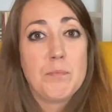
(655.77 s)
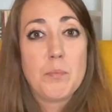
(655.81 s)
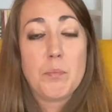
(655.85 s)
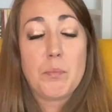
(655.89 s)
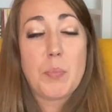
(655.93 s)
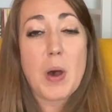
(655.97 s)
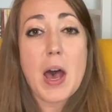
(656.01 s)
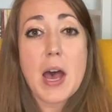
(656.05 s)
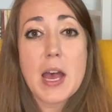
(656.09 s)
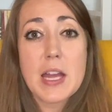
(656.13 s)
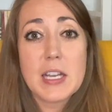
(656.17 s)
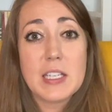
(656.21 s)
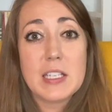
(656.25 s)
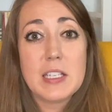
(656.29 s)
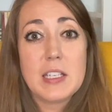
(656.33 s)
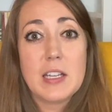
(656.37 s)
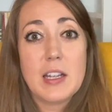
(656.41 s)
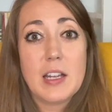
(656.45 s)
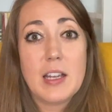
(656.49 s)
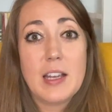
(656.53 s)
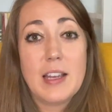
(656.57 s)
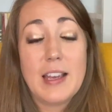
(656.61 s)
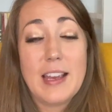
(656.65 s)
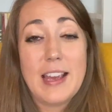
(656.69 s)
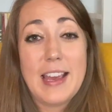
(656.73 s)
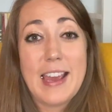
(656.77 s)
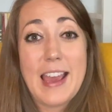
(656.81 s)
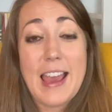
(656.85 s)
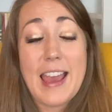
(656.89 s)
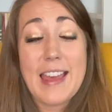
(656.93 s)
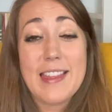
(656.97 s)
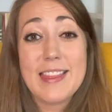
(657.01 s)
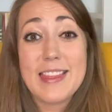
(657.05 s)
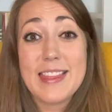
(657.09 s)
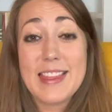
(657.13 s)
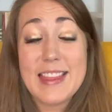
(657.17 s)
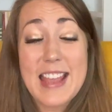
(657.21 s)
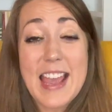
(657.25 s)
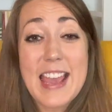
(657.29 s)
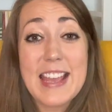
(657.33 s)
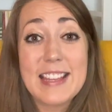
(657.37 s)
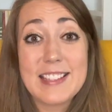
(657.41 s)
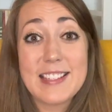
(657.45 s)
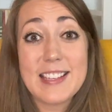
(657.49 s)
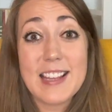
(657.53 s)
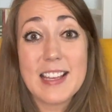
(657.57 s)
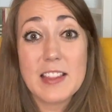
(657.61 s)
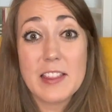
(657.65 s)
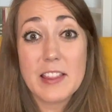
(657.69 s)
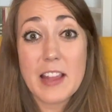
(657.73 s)
But
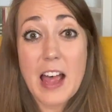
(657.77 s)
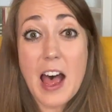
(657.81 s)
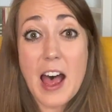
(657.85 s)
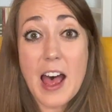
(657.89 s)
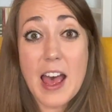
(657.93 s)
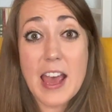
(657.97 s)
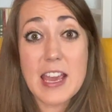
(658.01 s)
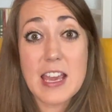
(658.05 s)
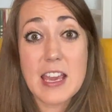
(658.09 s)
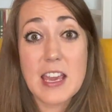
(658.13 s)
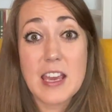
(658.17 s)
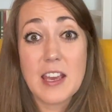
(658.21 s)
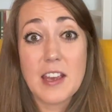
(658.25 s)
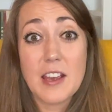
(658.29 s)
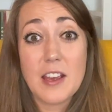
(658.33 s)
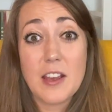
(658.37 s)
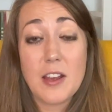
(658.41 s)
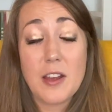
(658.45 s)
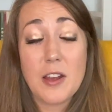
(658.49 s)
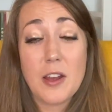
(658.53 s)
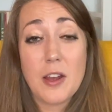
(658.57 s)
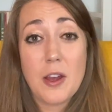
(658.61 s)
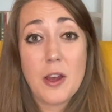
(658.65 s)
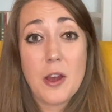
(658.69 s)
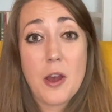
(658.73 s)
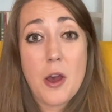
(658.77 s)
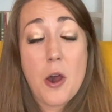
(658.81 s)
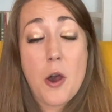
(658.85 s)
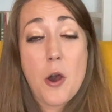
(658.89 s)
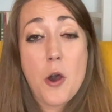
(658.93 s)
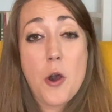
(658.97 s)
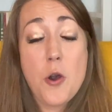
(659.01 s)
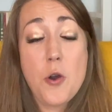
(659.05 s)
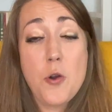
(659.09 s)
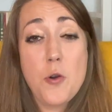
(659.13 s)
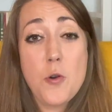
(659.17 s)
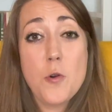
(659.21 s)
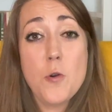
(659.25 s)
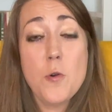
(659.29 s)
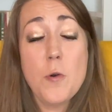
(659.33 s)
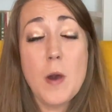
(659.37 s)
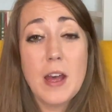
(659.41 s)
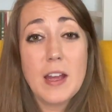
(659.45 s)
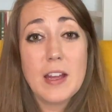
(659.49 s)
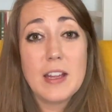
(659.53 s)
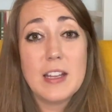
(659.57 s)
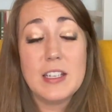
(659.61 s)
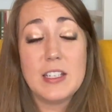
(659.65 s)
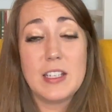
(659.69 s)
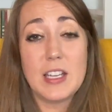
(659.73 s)
it's a lie. Who
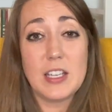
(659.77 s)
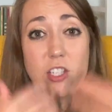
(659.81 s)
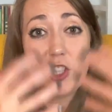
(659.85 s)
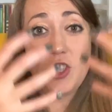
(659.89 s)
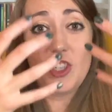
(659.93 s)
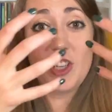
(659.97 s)
does